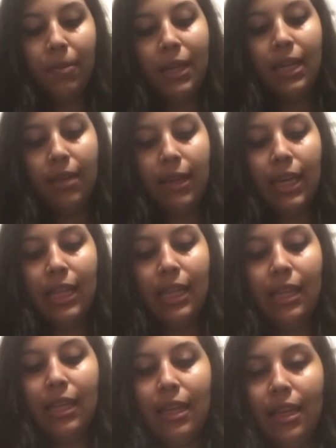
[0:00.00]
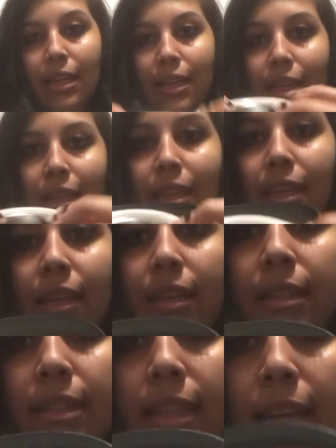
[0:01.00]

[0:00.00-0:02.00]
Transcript: but anyway, here's